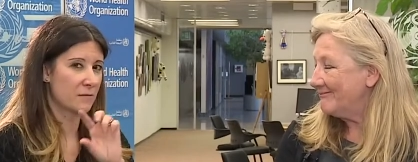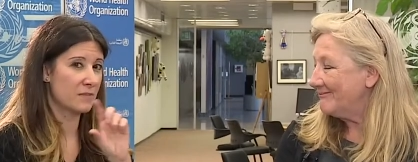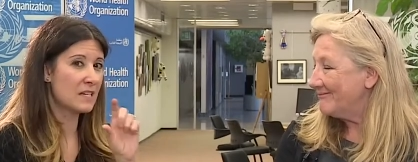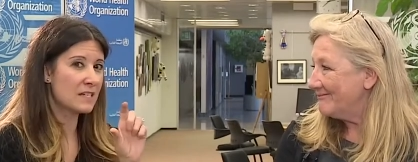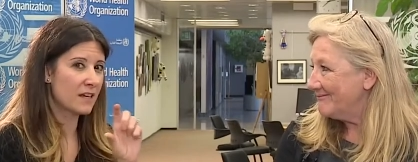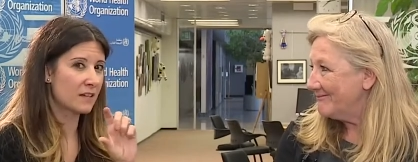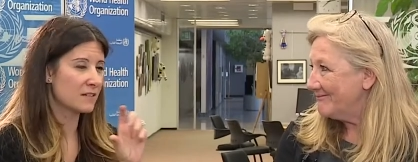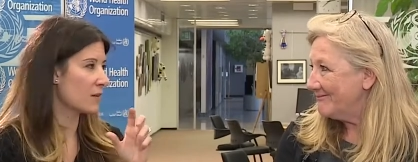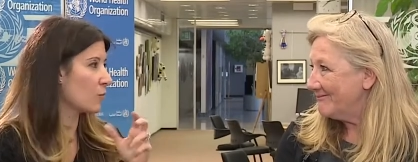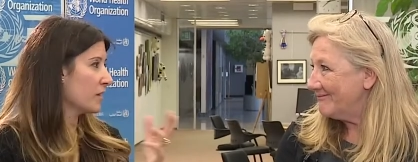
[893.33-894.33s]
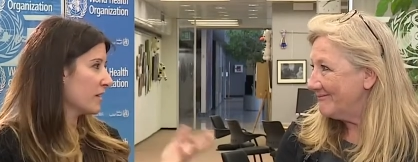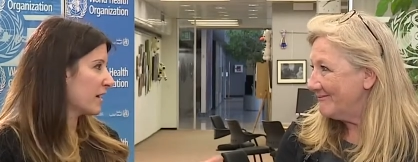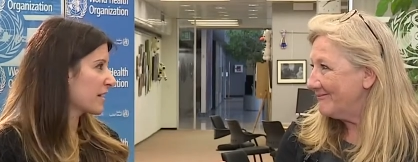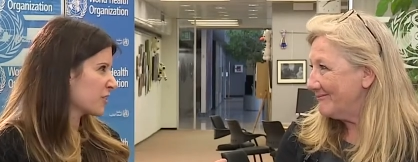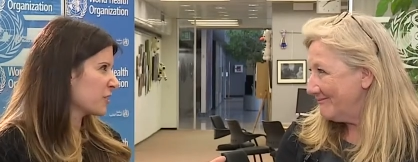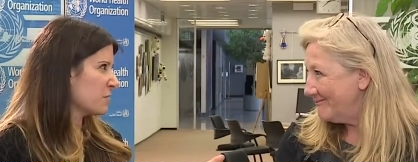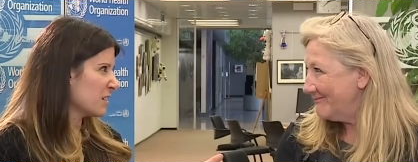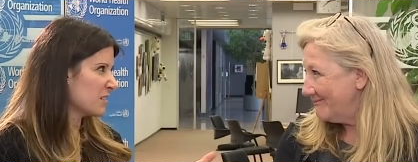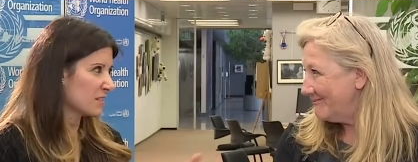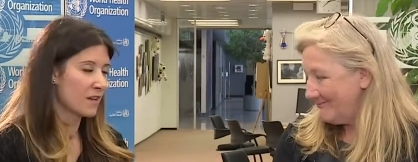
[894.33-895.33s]
Speaker 1: some details on what that actually
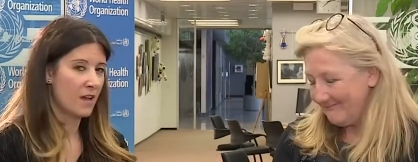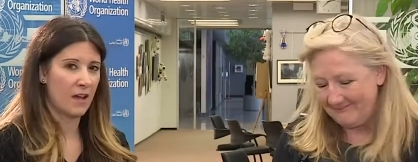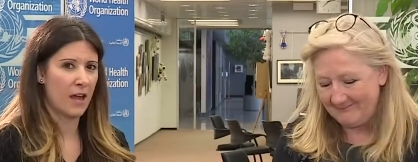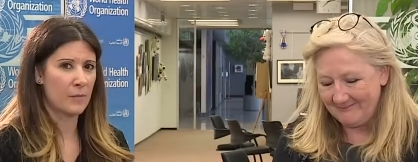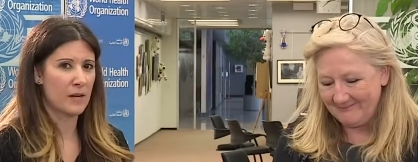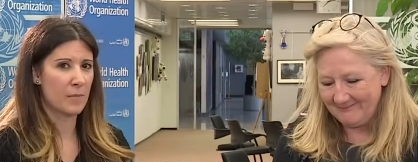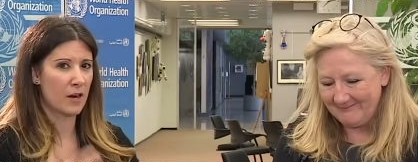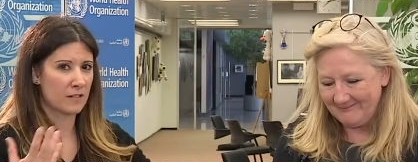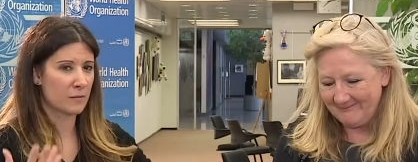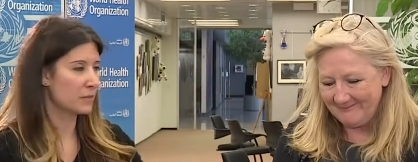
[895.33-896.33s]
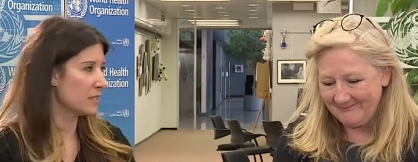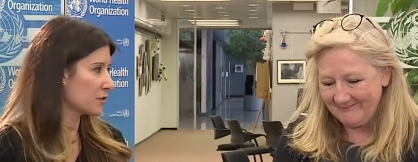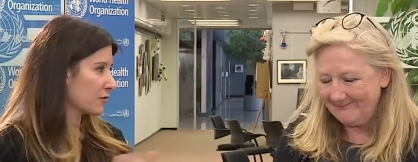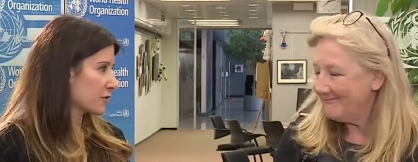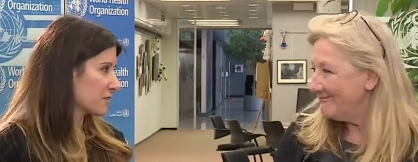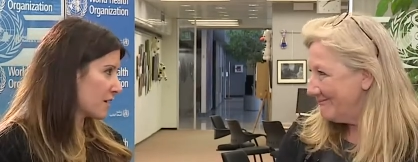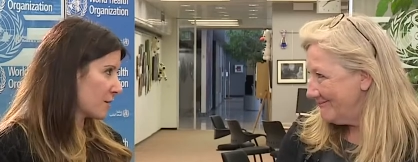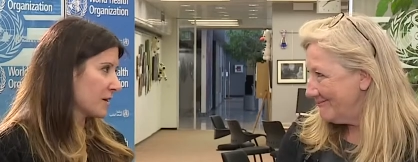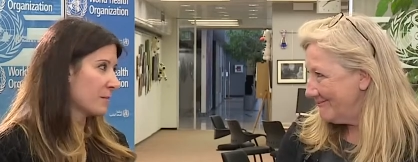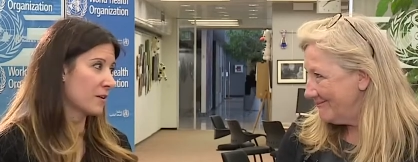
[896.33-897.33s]
means, how many parts bleach versus how
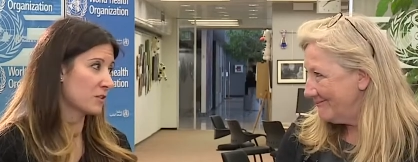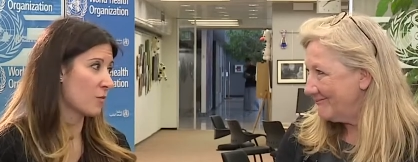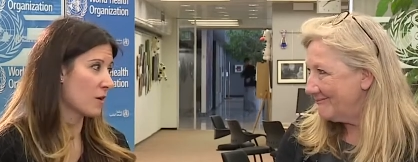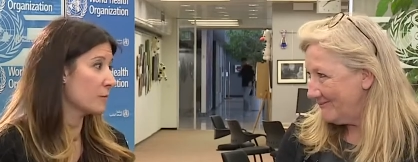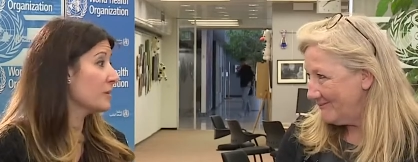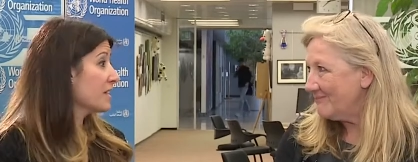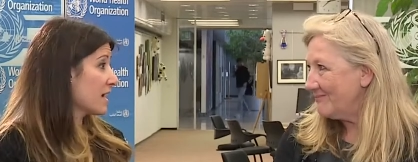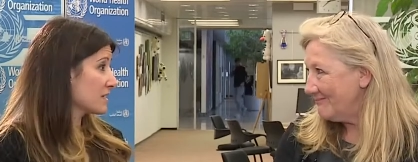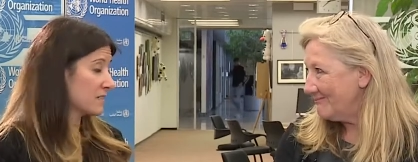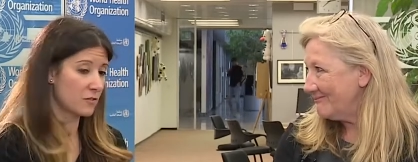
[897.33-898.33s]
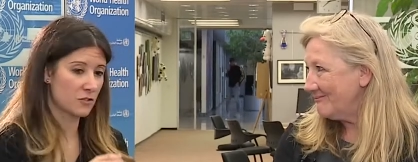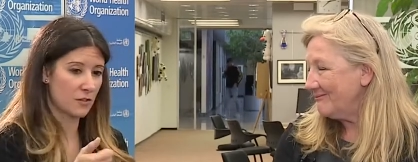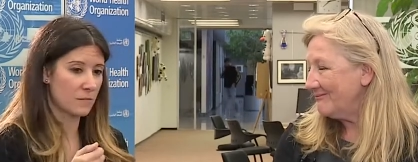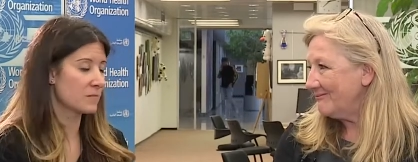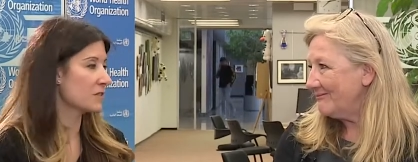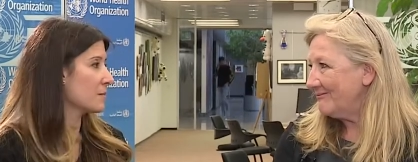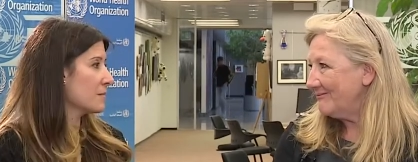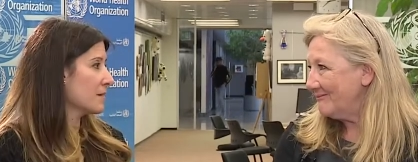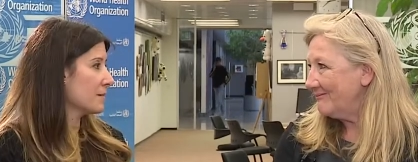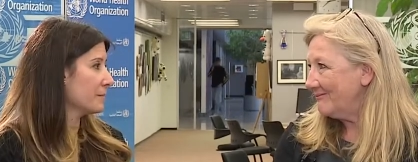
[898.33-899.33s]
many parts water. But yes, and some, some
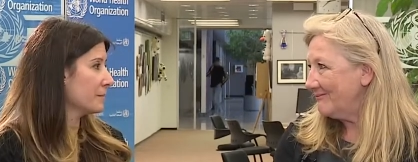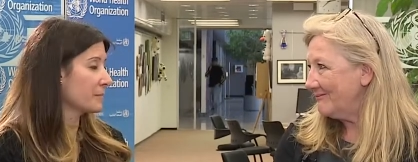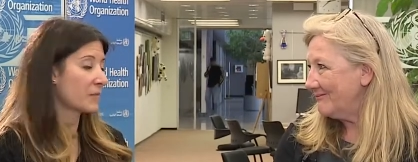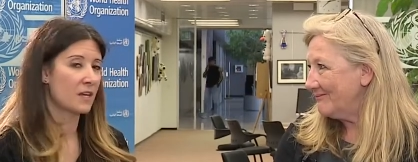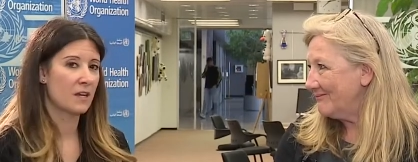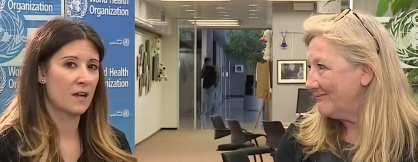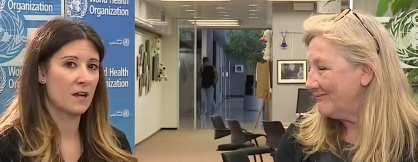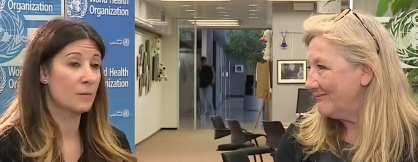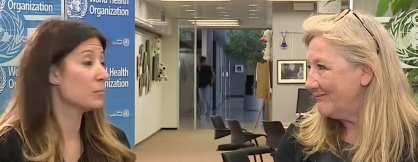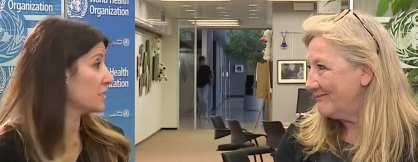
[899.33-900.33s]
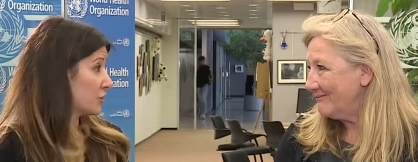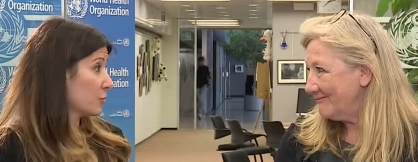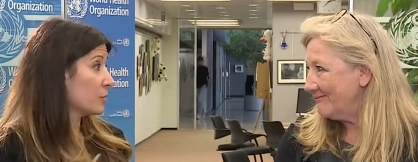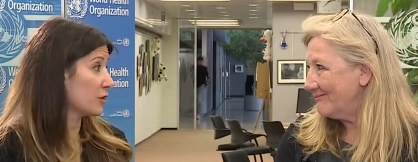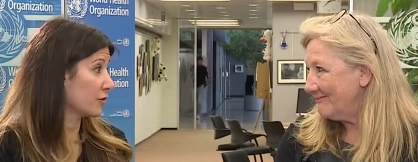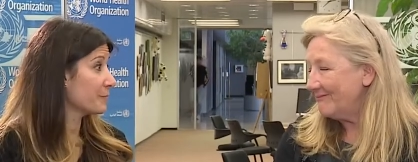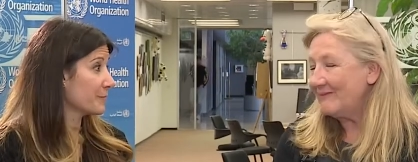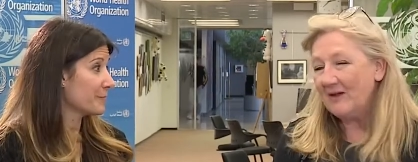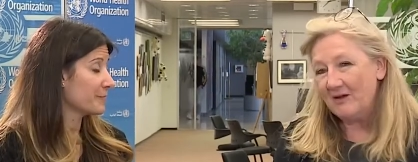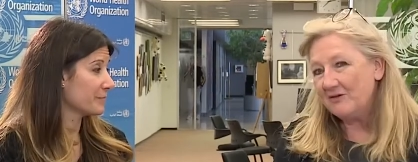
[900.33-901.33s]
um, uh, bleach would be good.
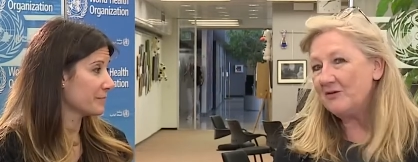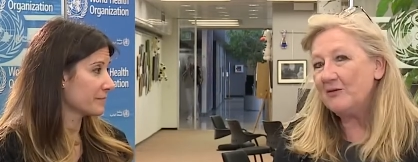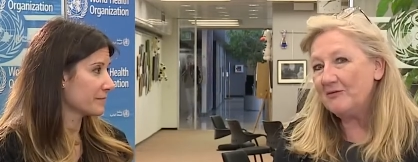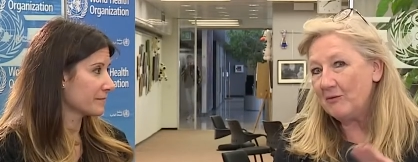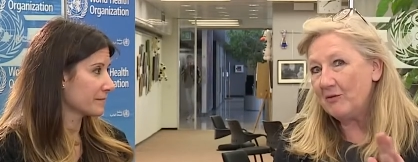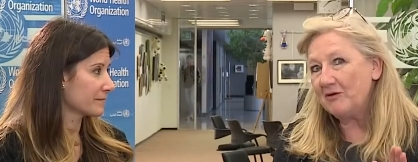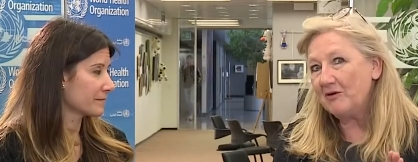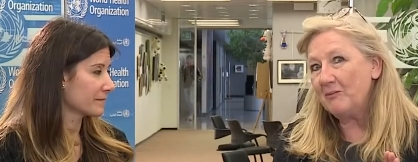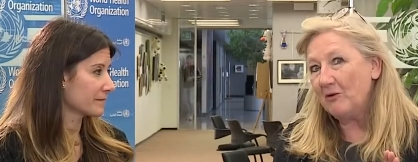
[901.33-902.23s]
Speaker 2: So if you want to know